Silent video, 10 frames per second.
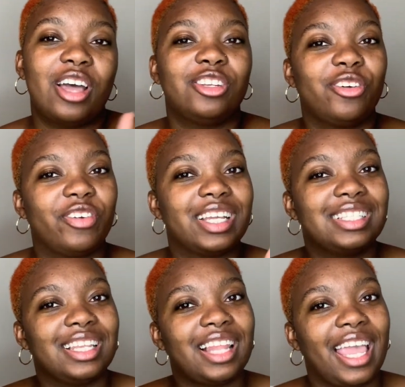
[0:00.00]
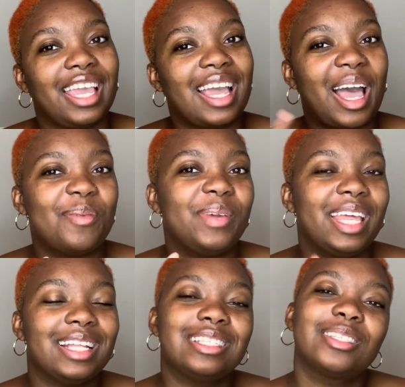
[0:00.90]
Don't forget to like, comment,
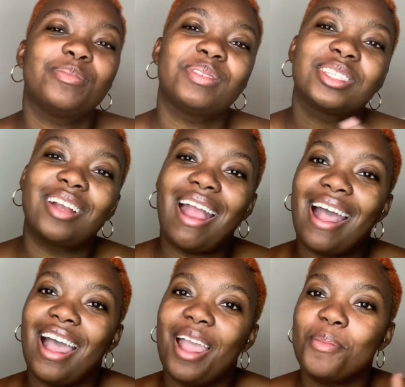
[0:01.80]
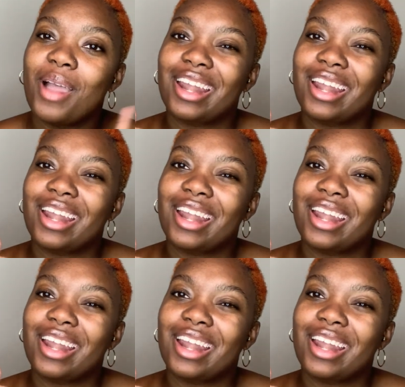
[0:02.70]
and subscribe.